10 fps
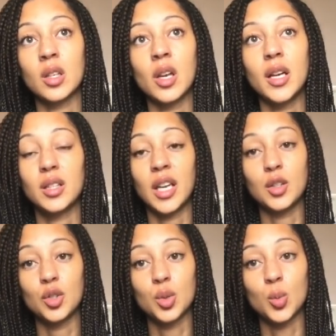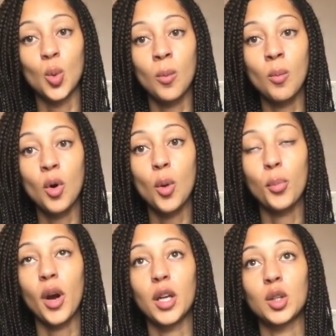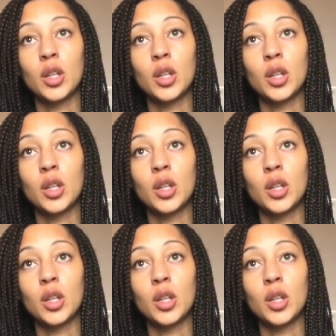So I'd like to get just one more bright